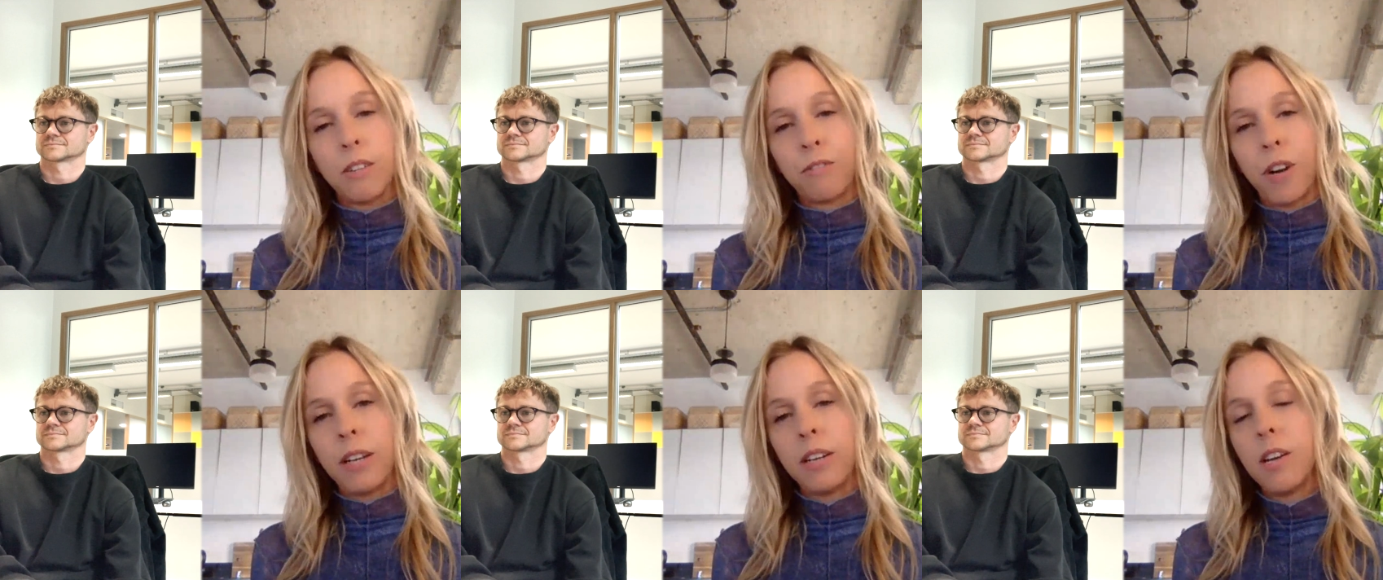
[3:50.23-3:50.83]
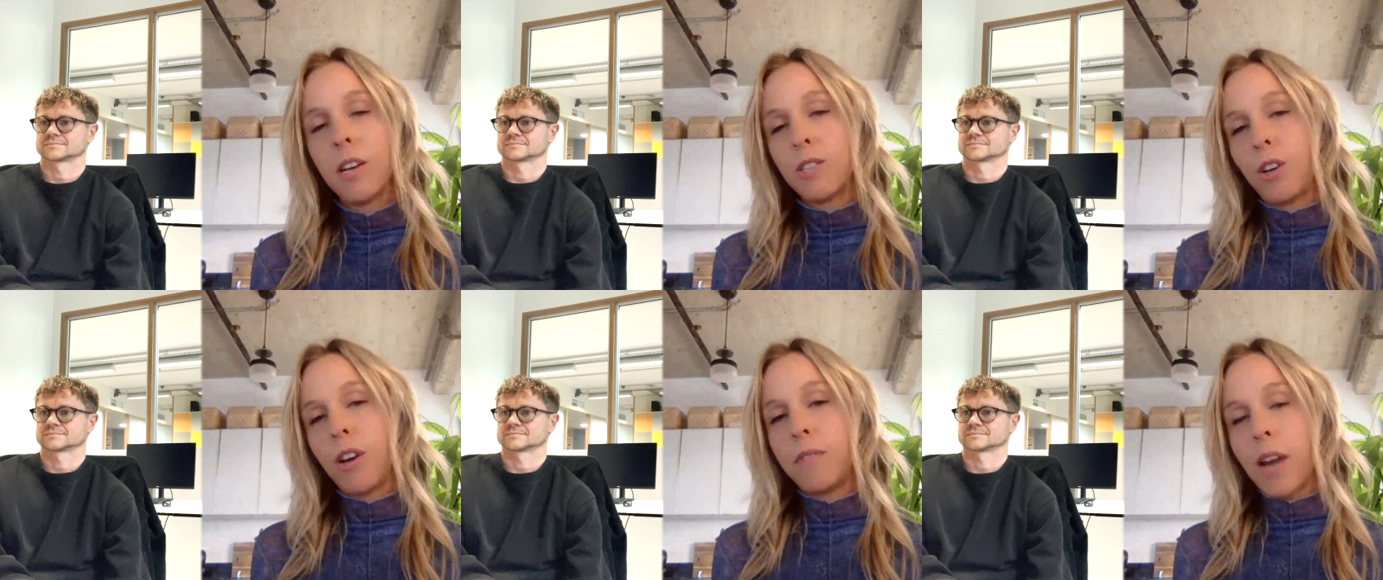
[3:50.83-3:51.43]
Speaker 1: different.
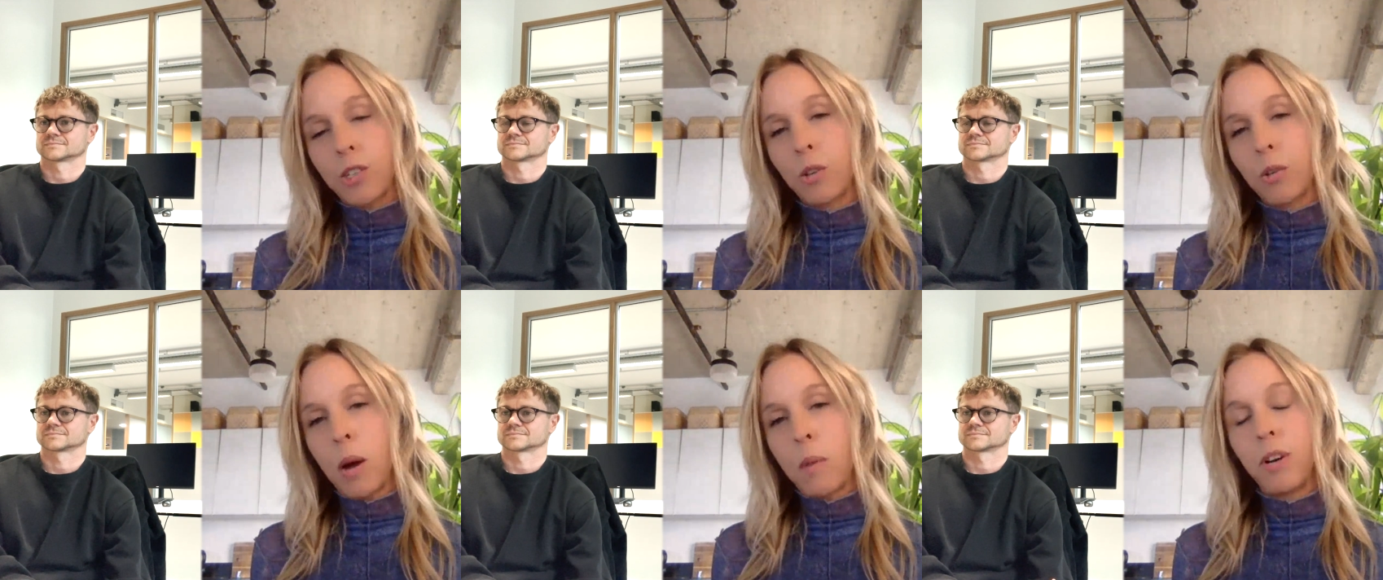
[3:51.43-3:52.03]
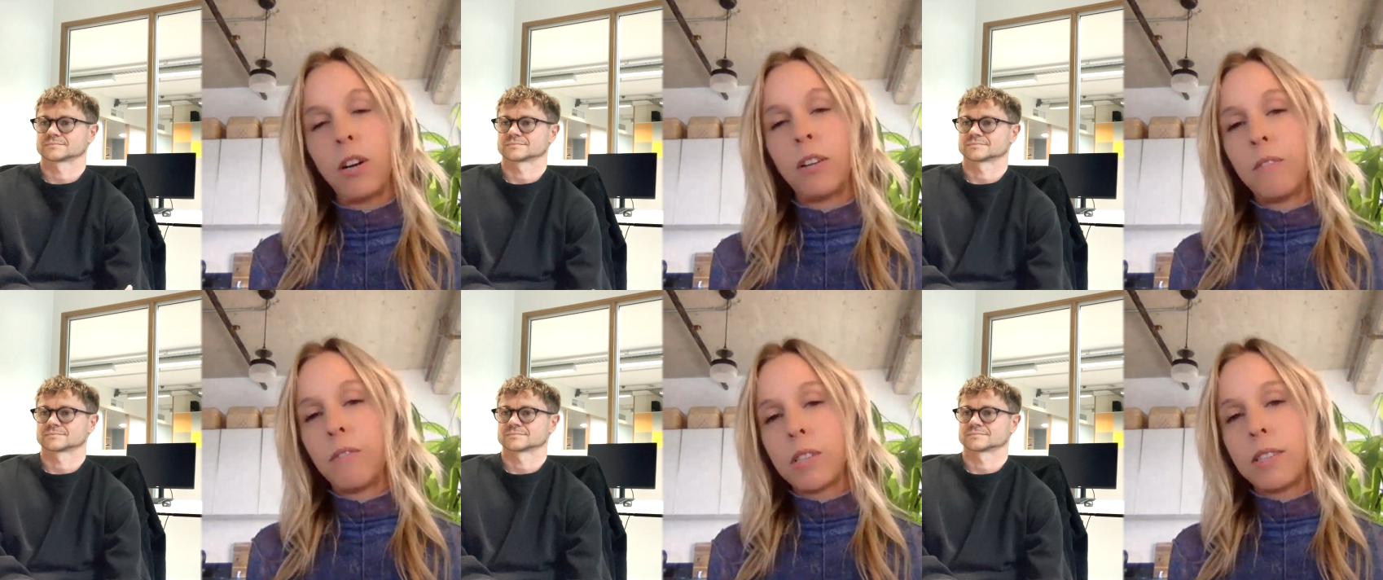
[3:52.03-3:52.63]
So you have natural
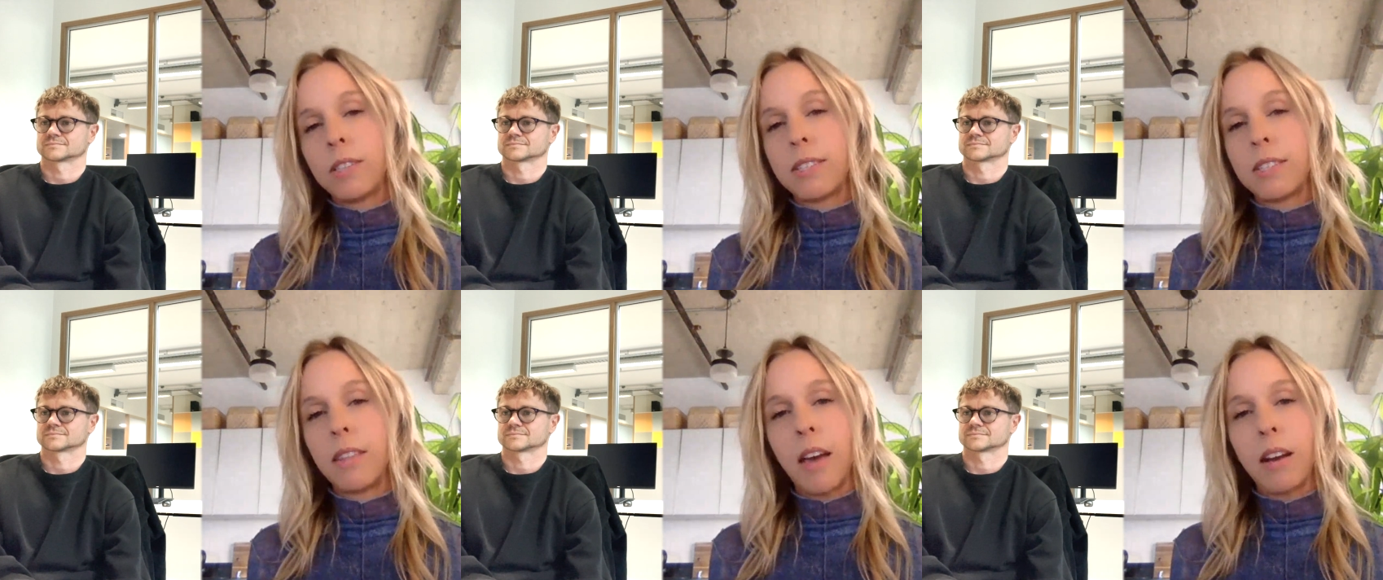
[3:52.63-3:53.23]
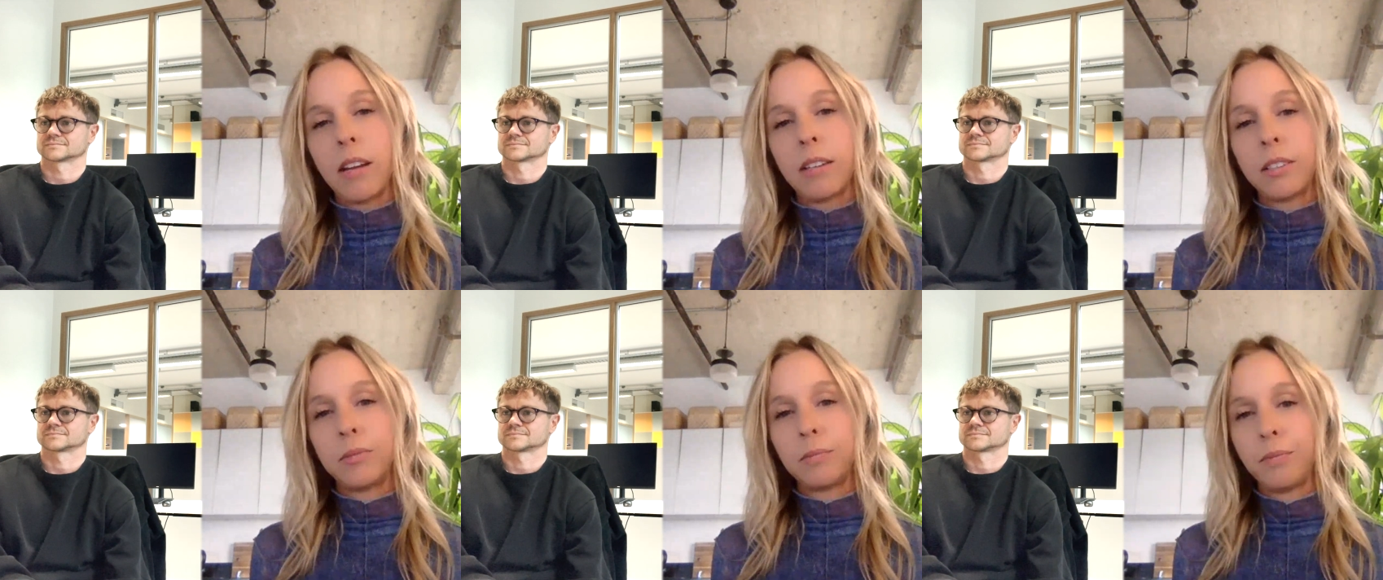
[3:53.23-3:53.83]
rubber versus a synthetic.
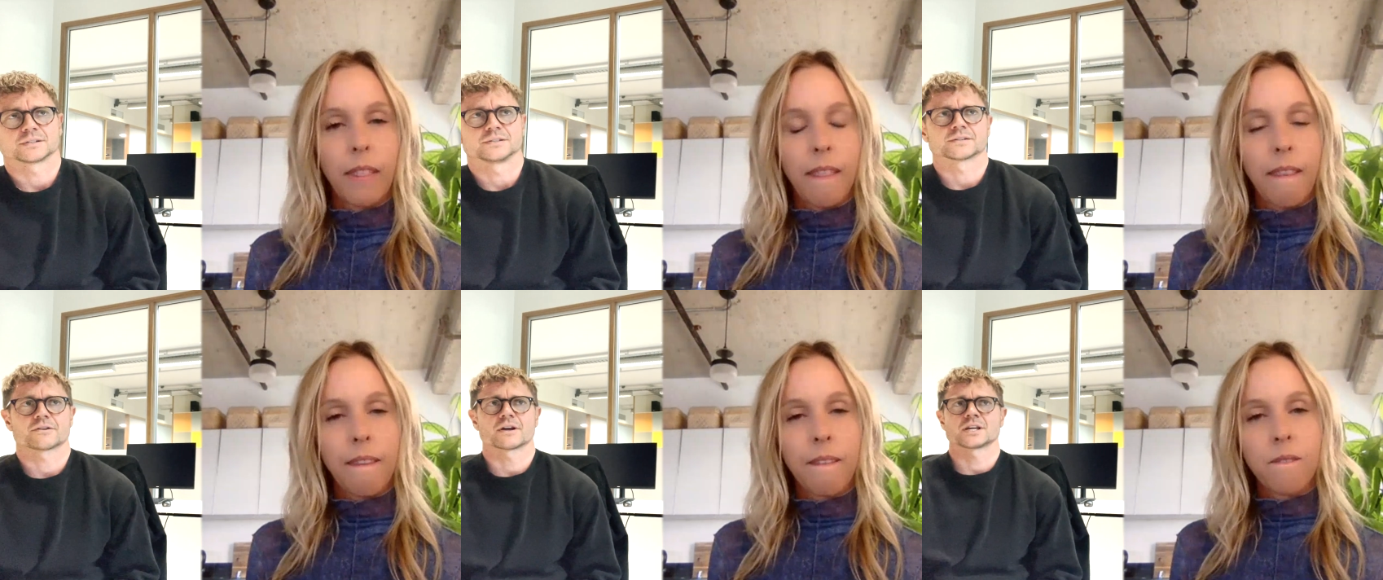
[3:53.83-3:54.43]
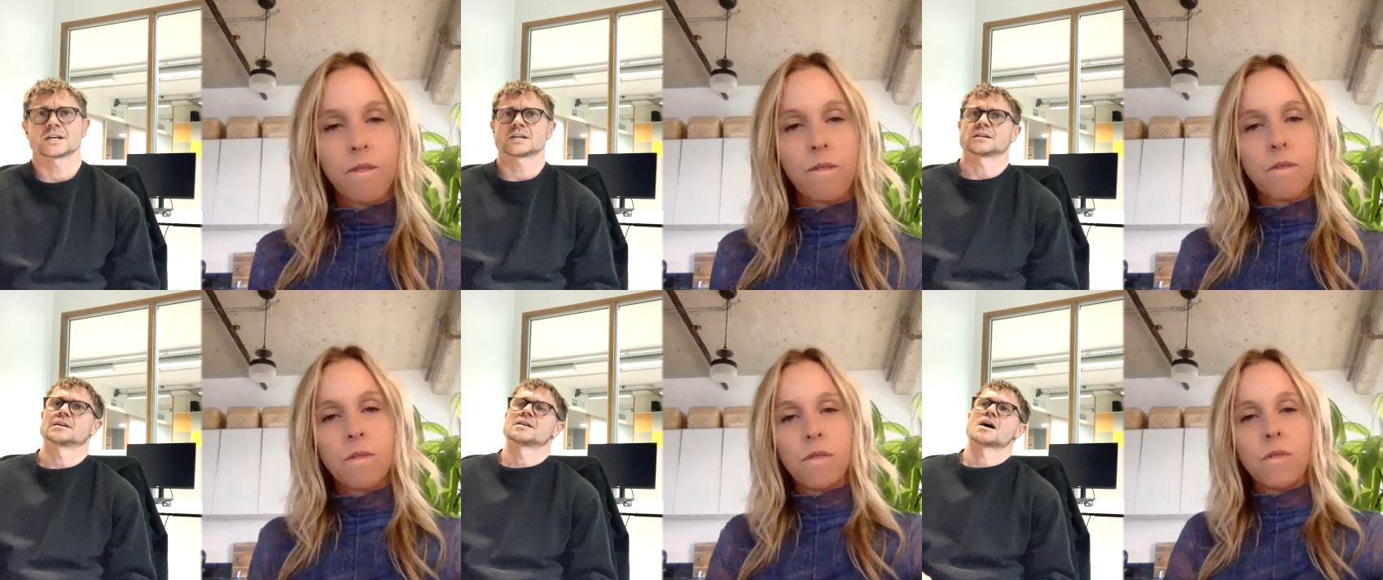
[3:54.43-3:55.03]
Speaker 2: Is there
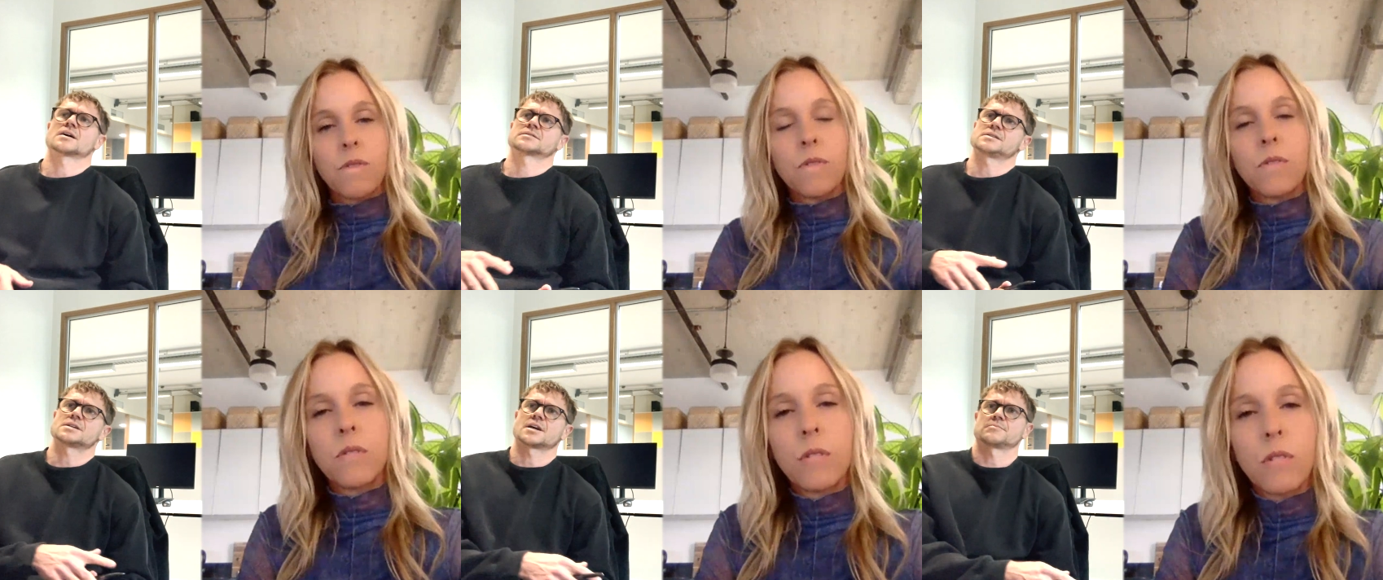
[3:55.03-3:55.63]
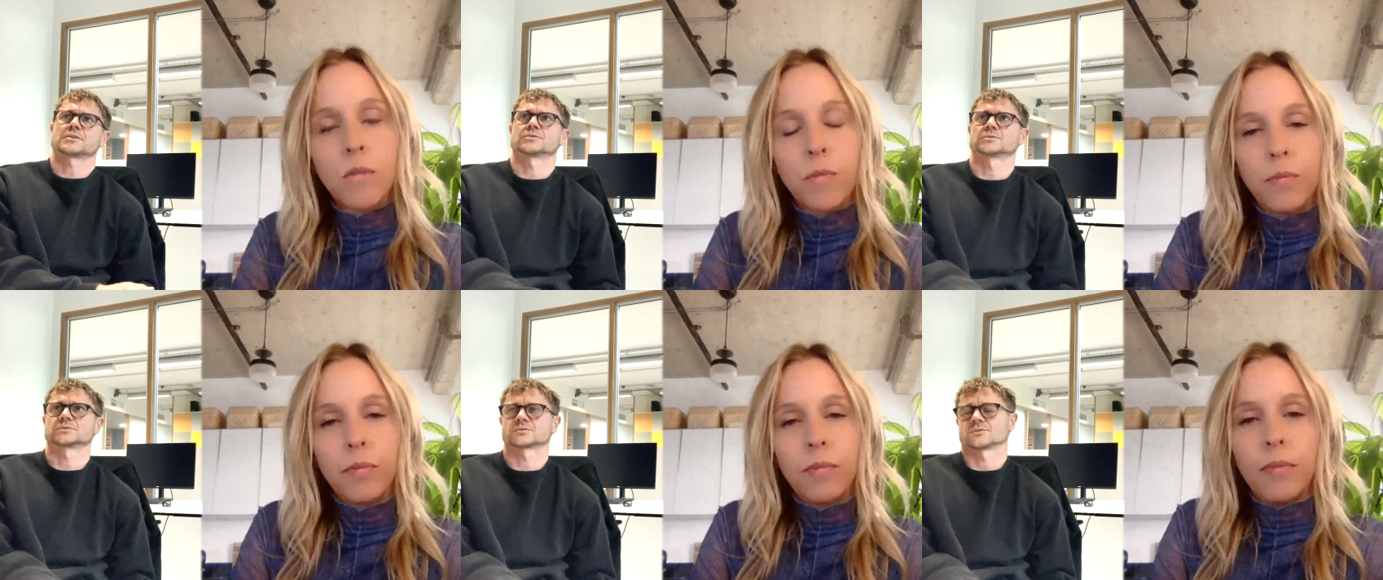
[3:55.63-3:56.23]
any nasty
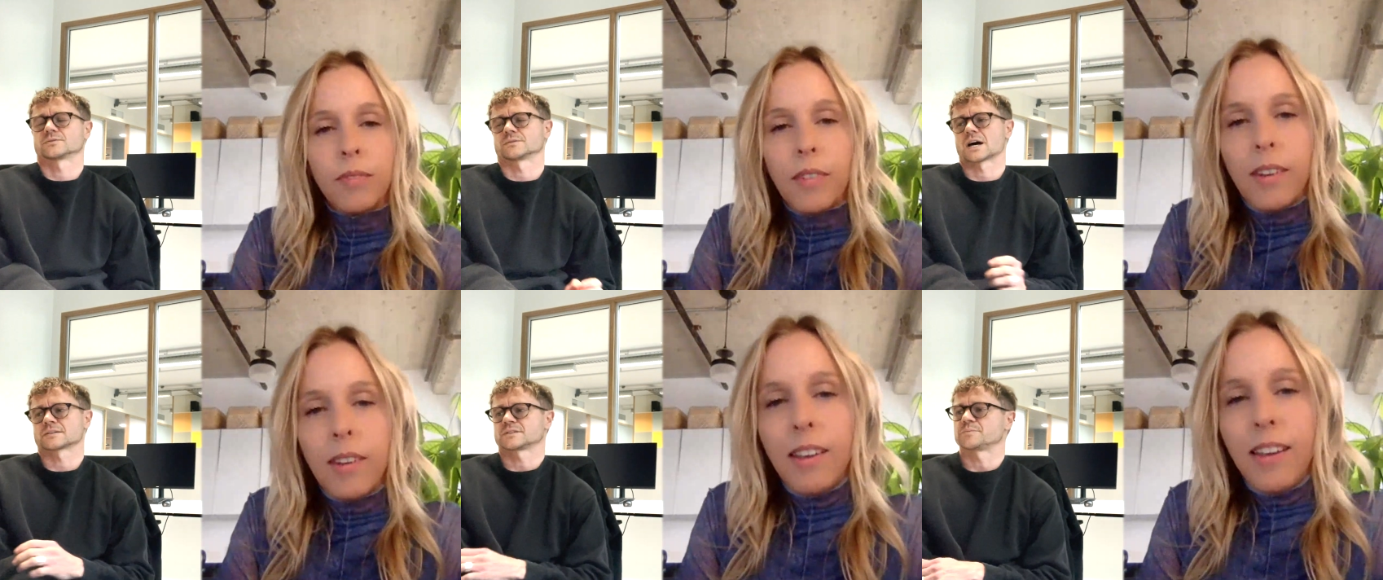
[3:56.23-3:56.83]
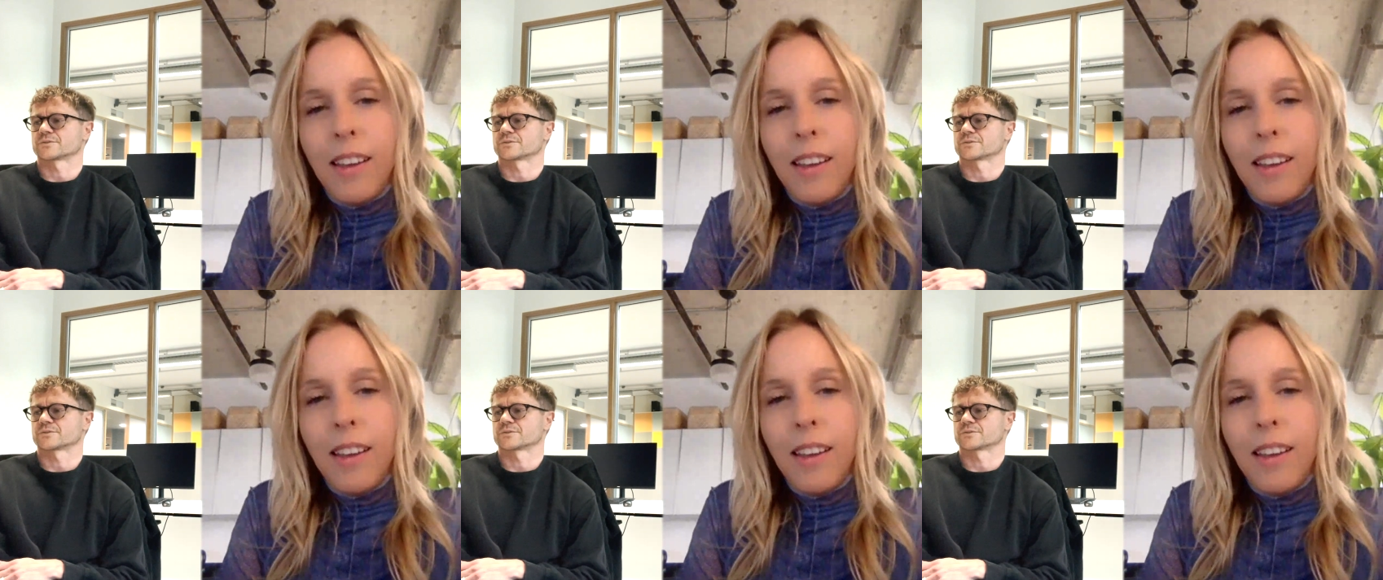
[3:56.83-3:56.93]
chemicals or nasty